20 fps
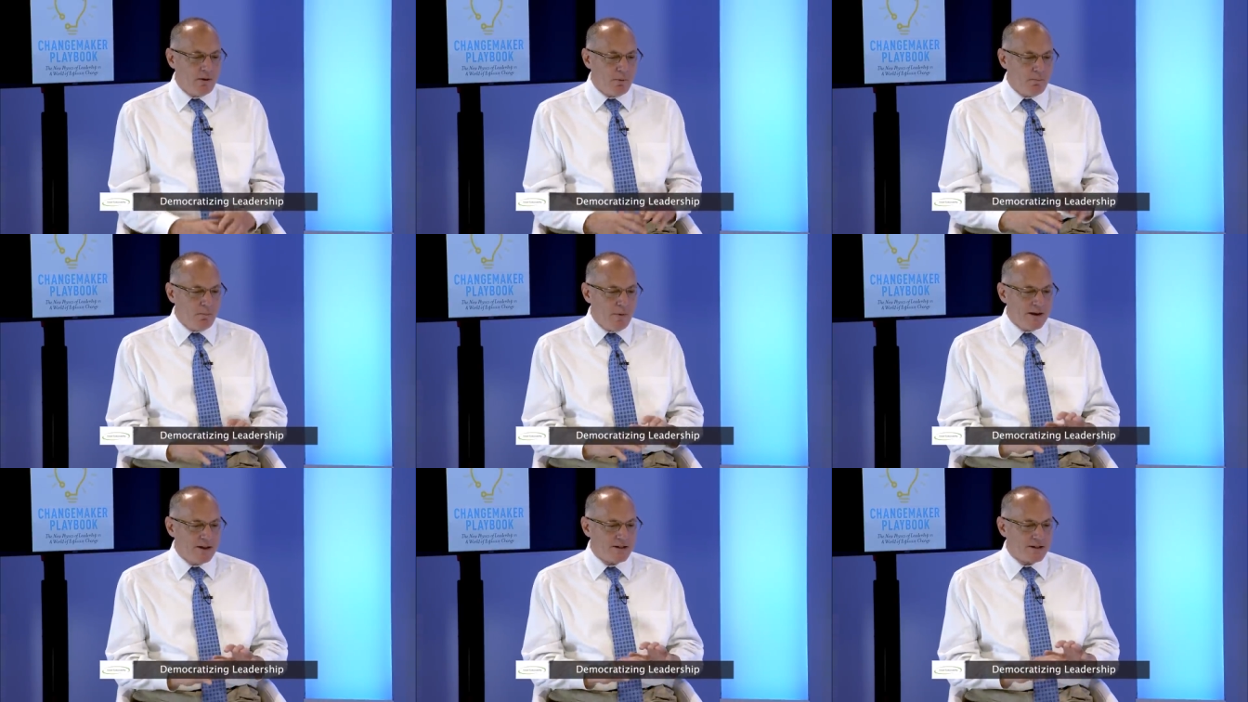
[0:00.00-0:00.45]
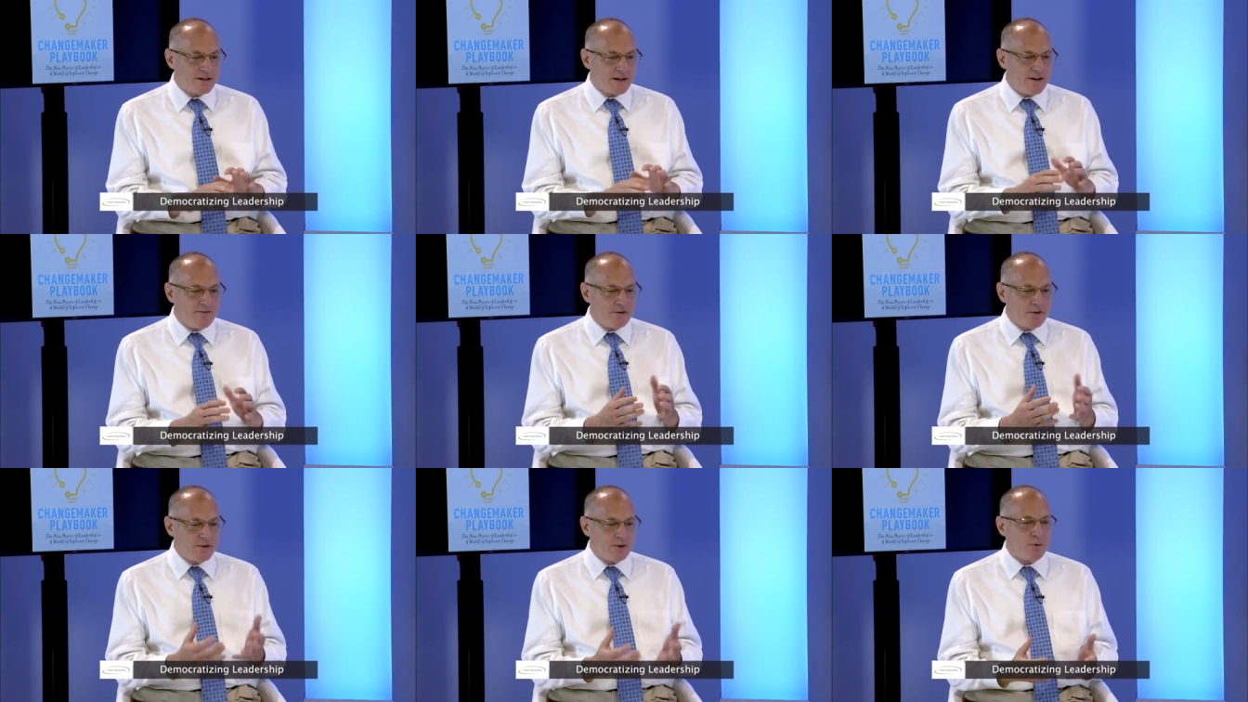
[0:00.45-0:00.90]
my
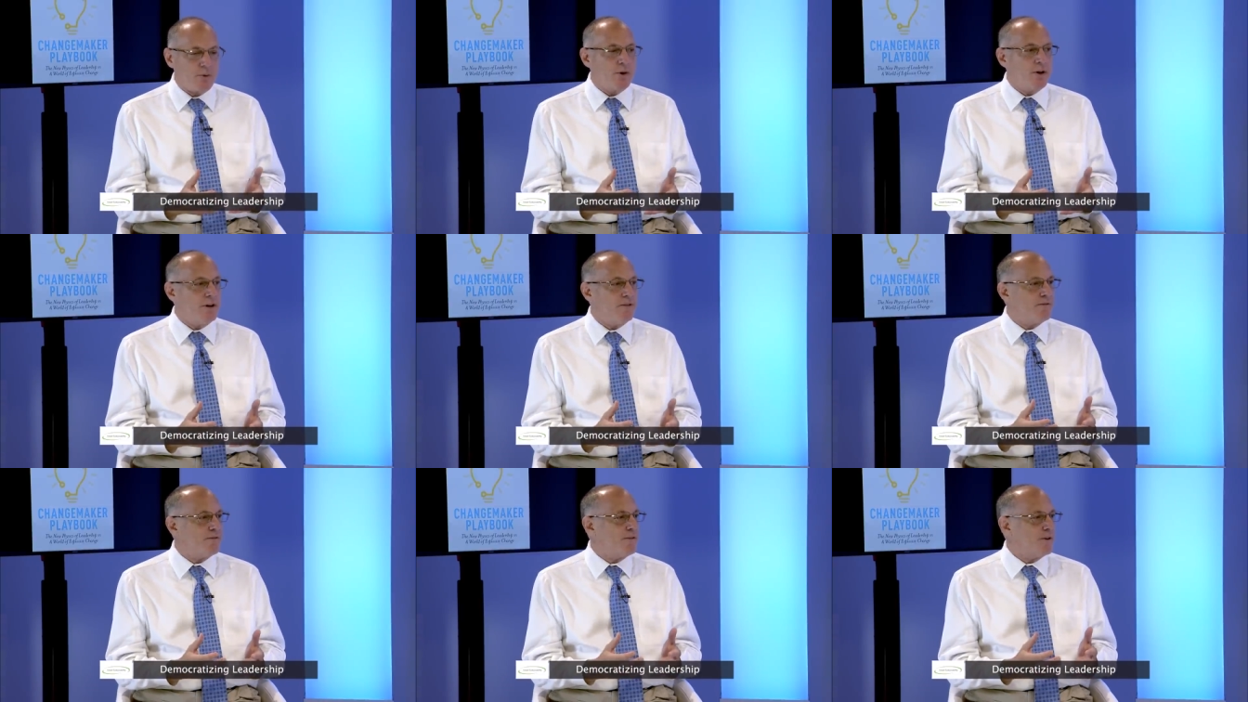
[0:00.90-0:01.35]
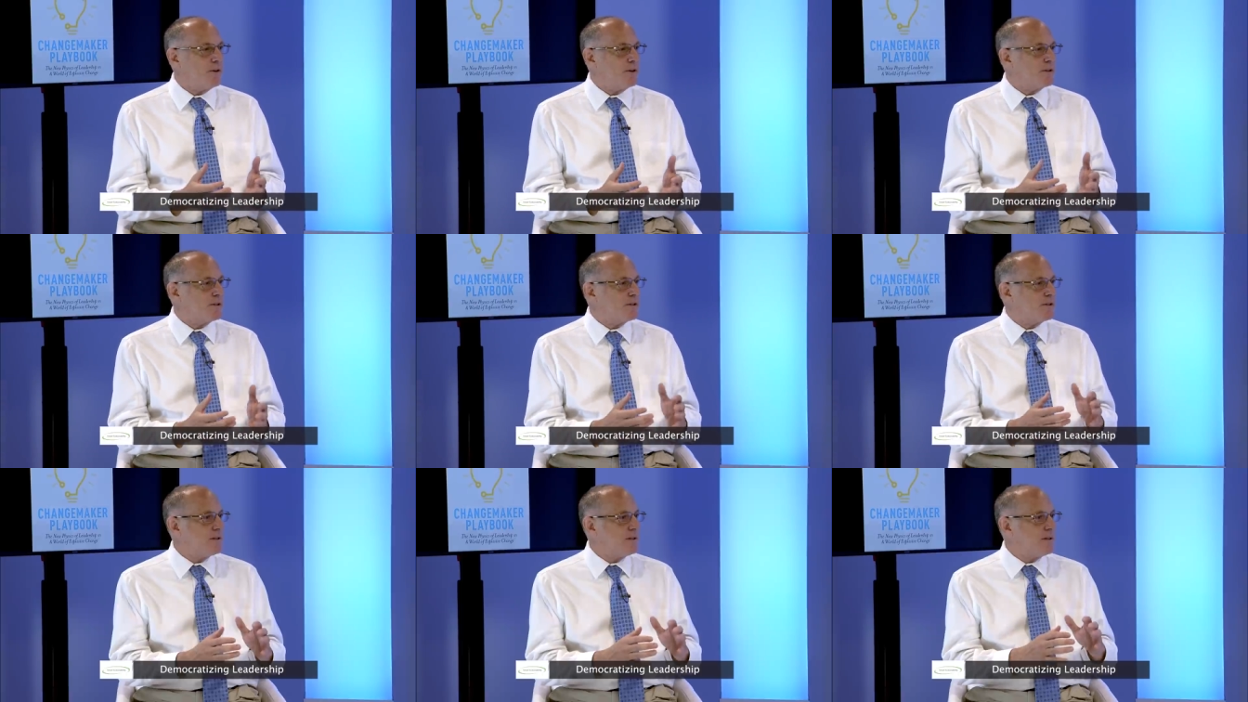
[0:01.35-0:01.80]
discoveries were at
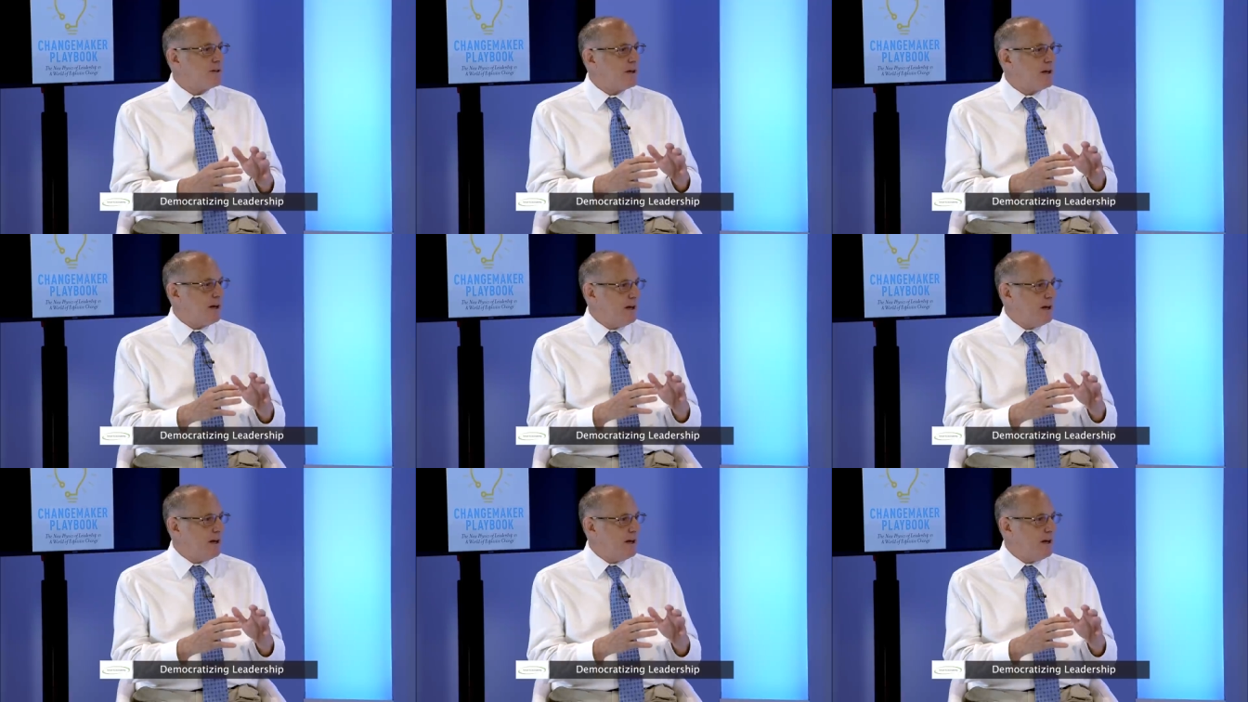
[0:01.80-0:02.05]
first